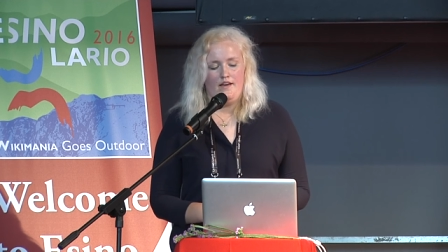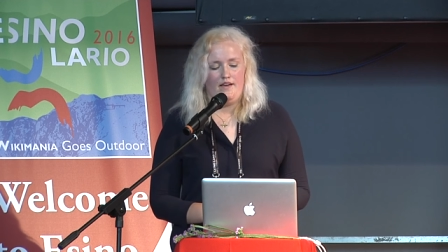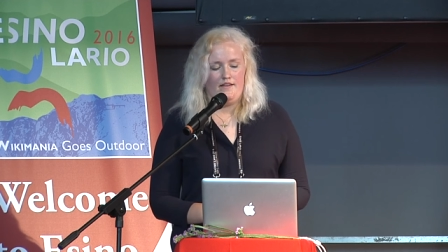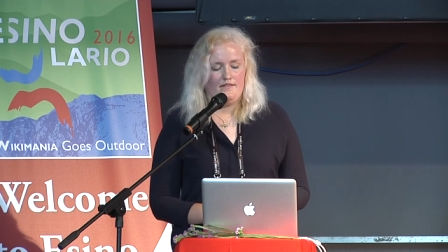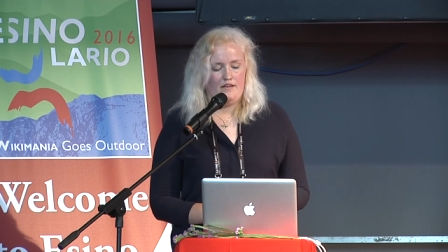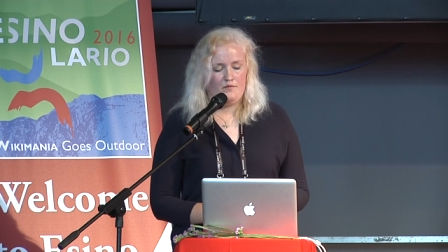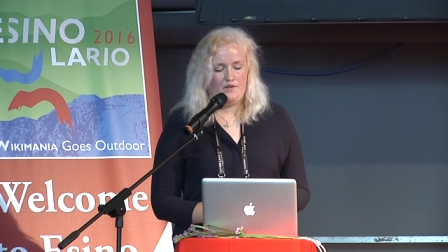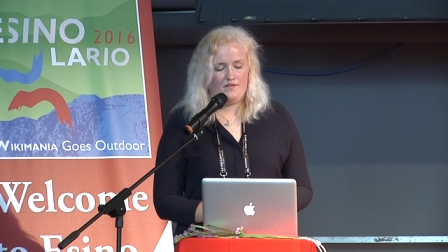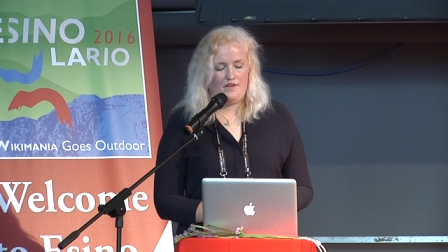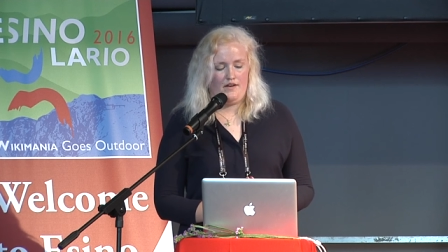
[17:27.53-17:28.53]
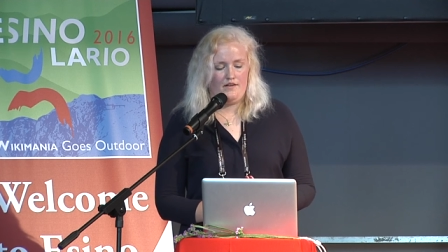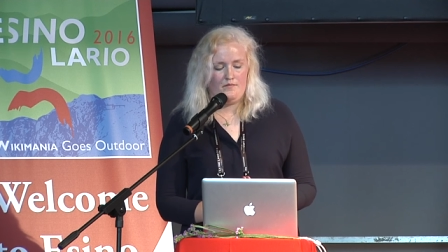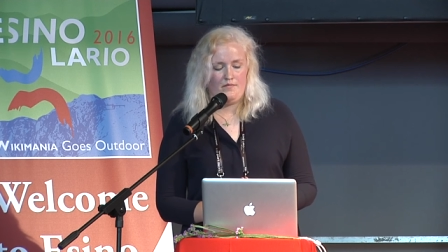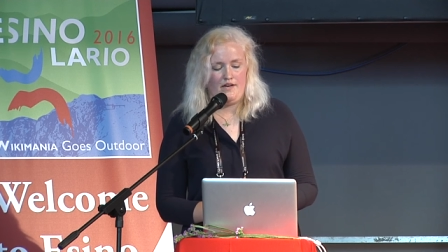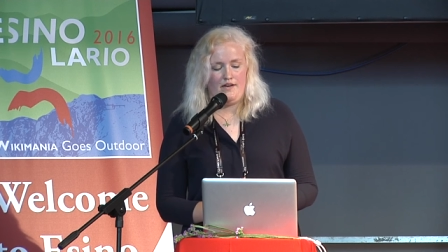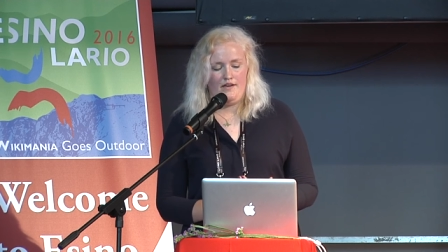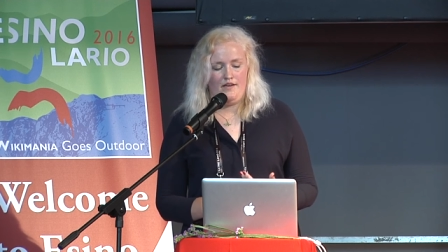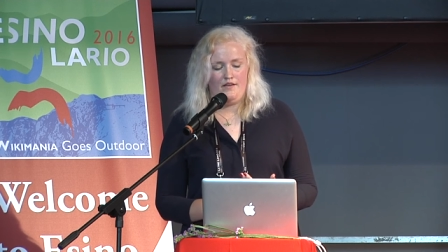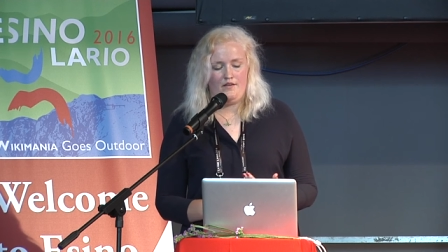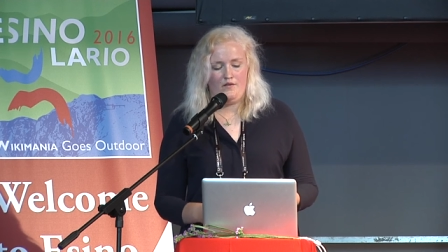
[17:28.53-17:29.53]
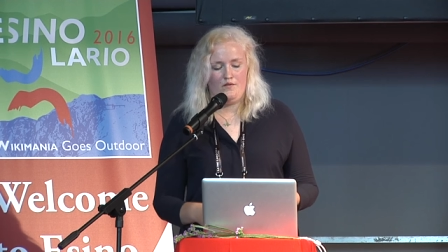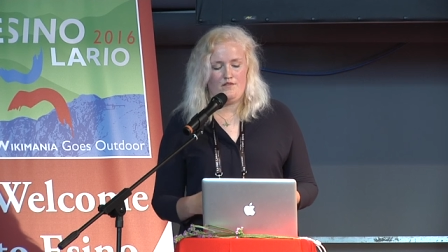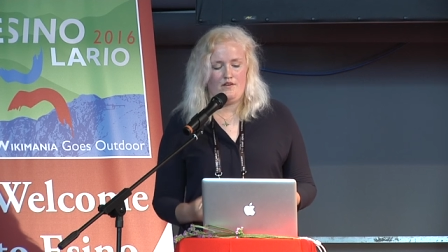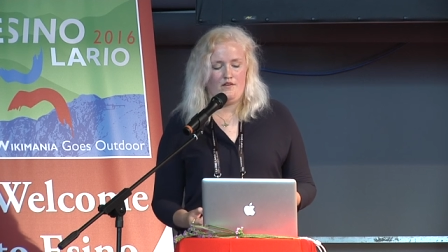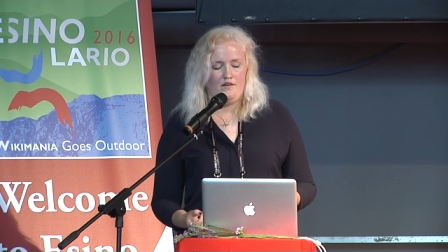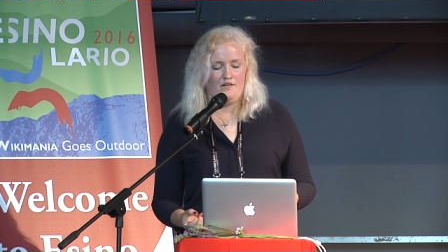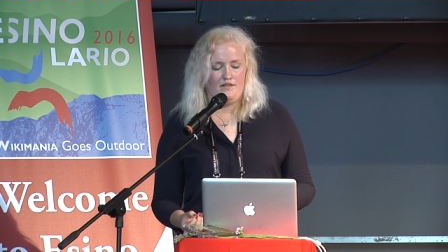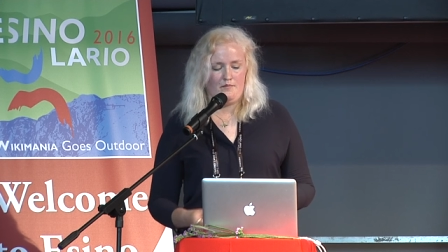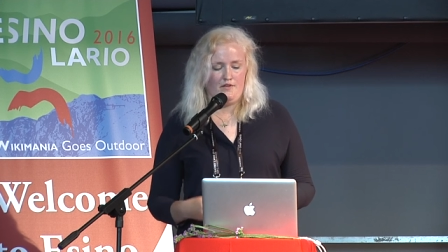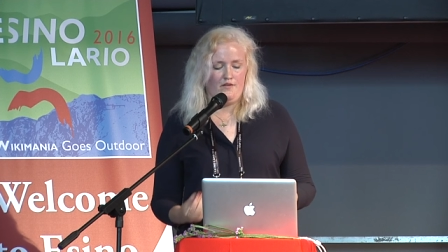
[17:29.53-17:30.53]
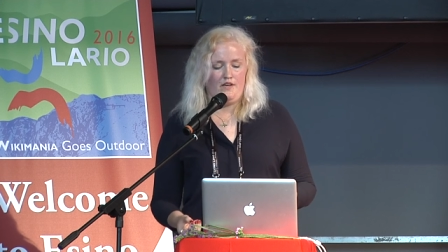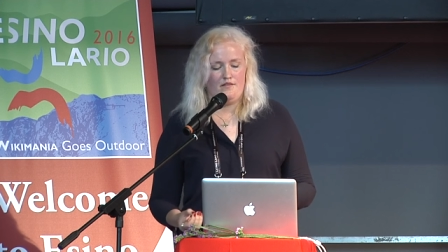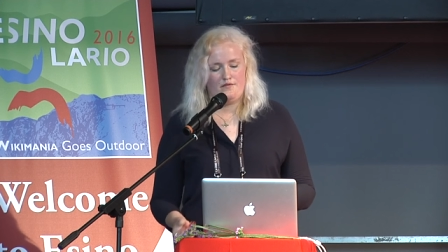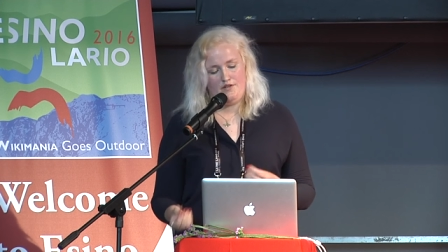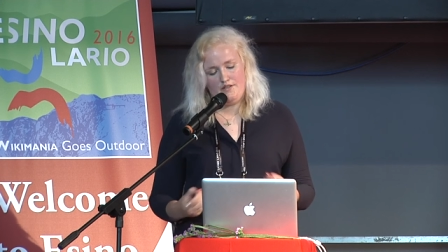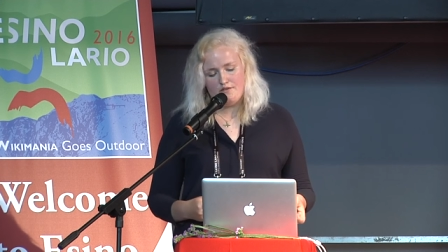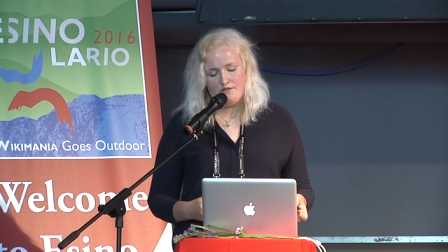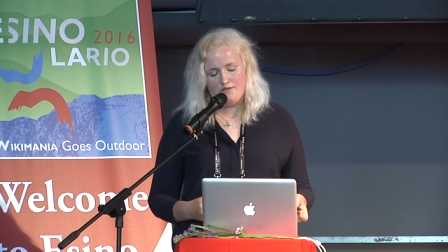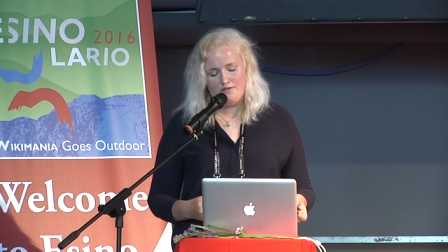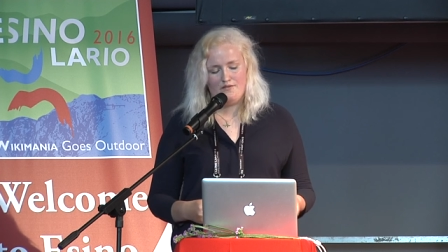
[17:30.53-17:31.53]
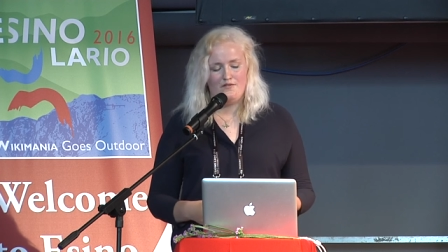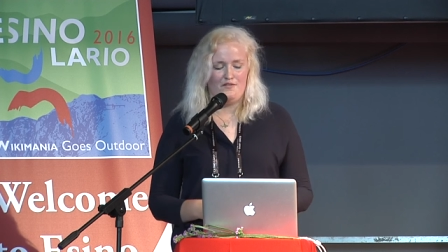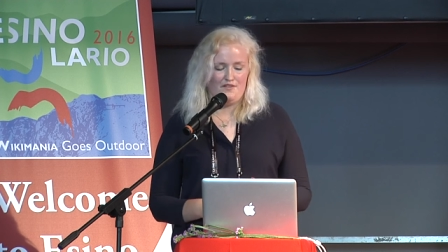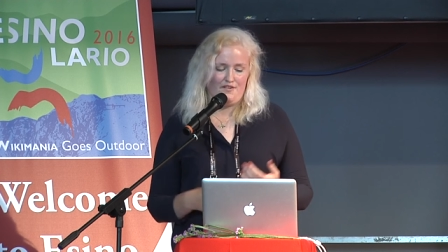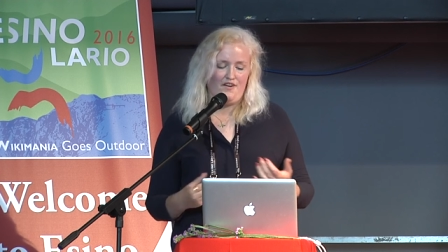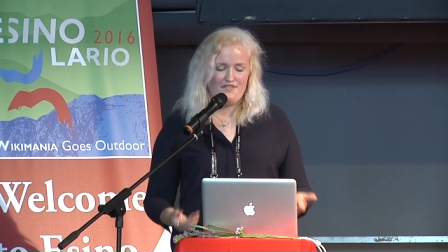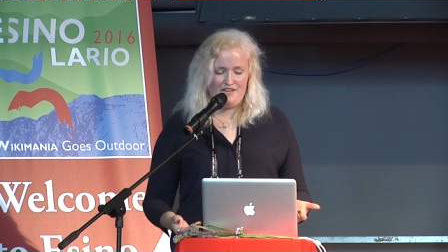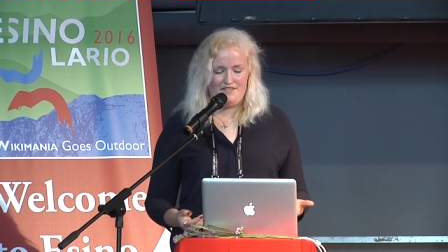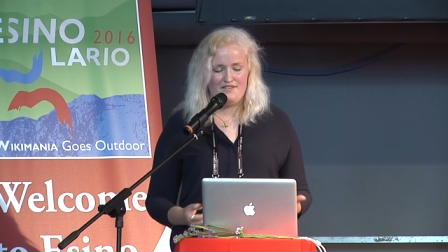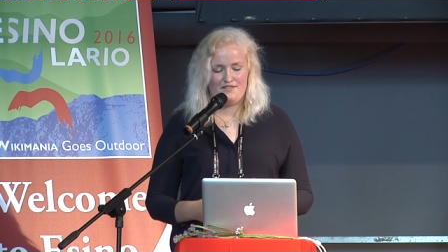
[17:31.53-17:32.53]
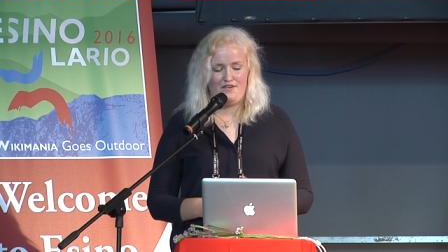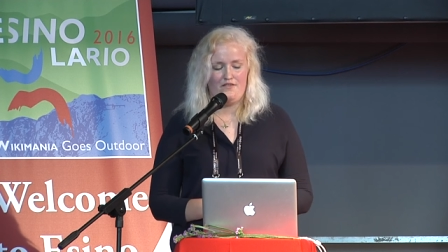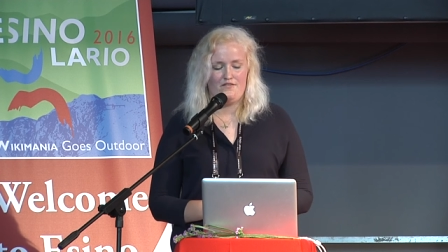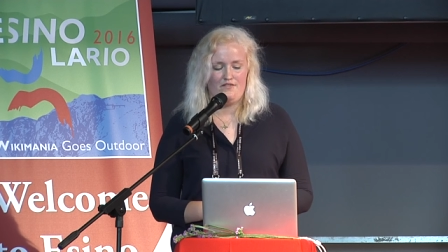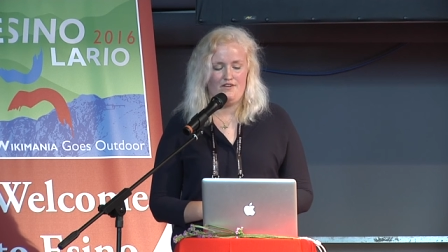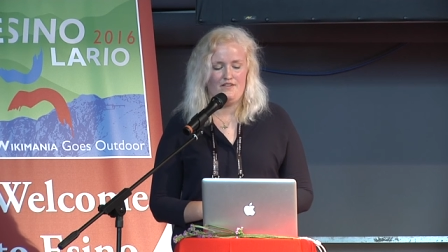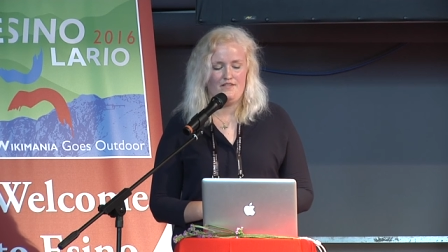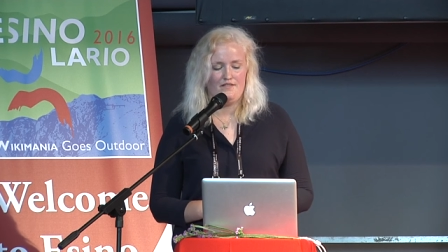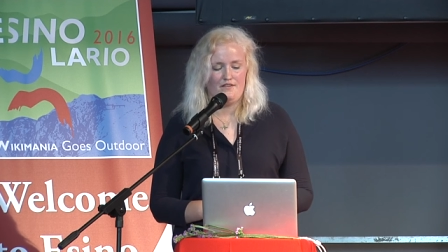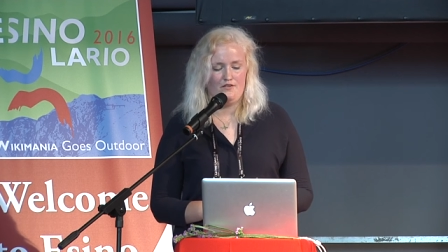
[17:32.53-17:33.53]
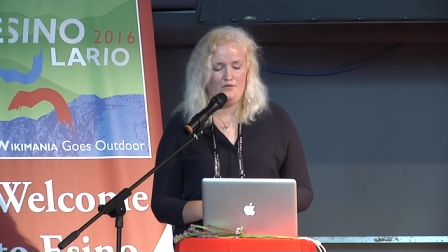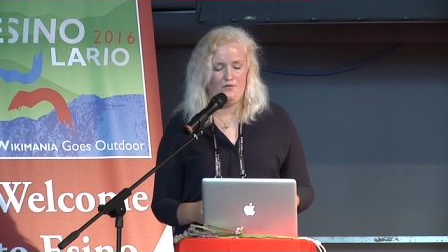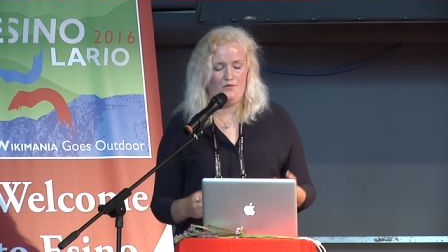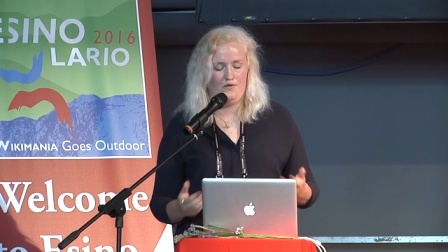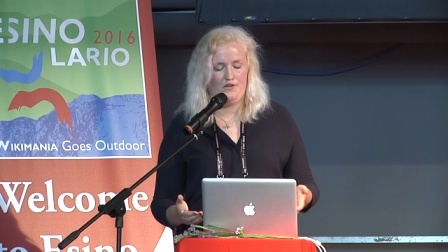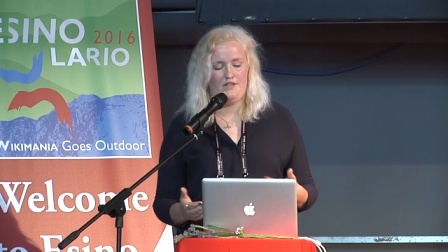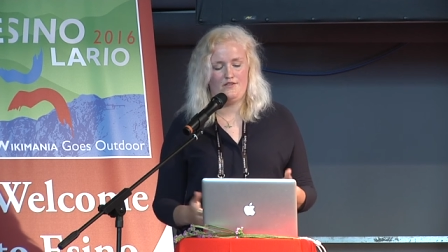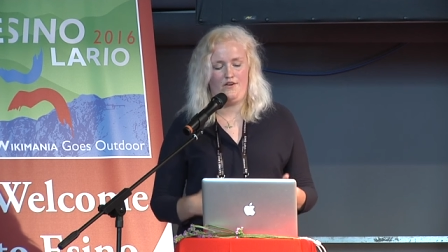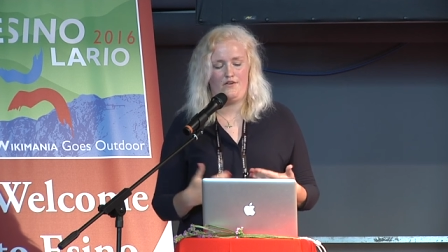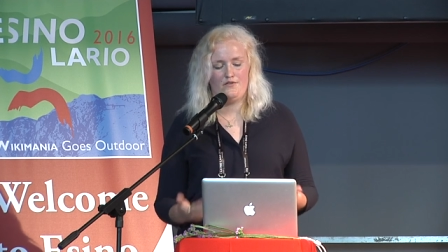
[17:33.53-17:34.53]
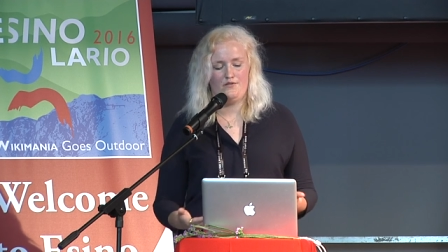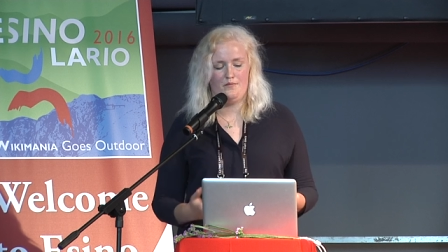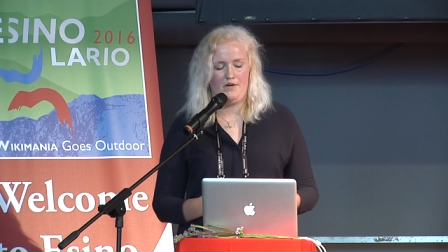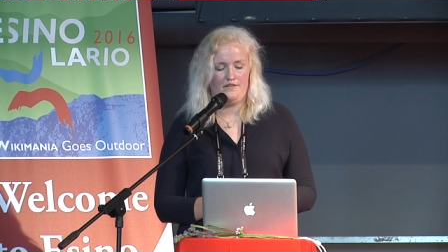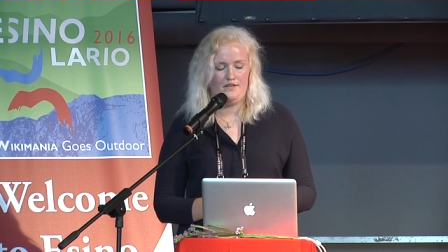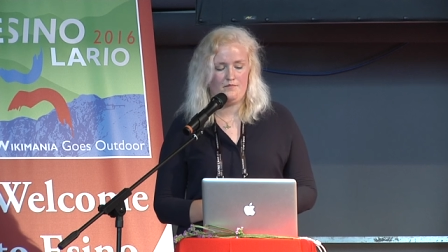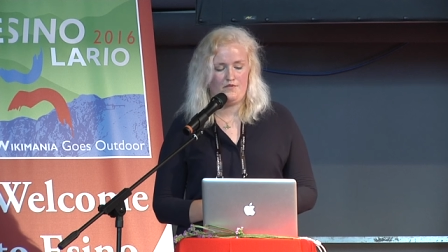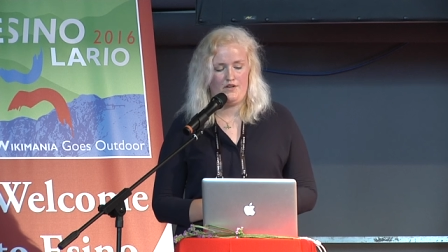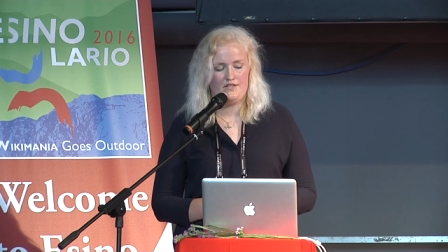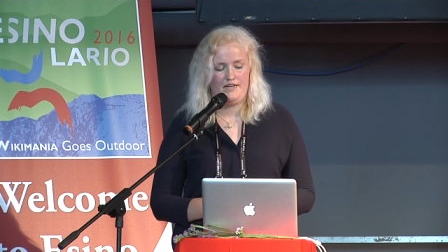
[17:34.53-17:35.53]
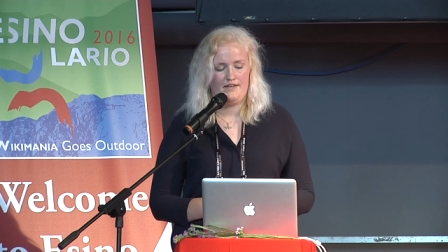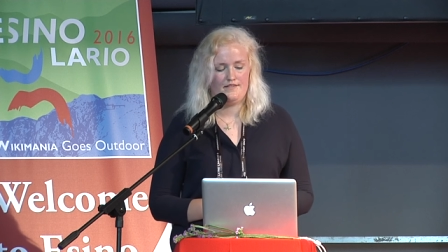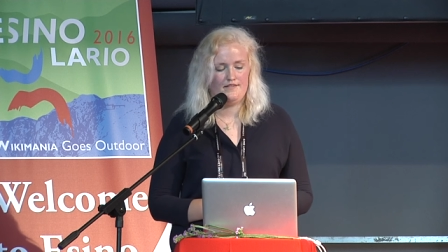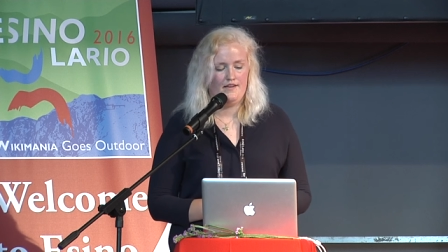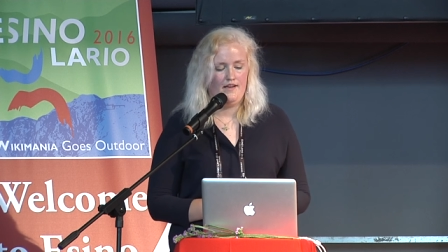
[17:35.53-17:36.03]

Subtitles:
and that was started by user WS Reno, who is also at this conference and who you can talk to about that project.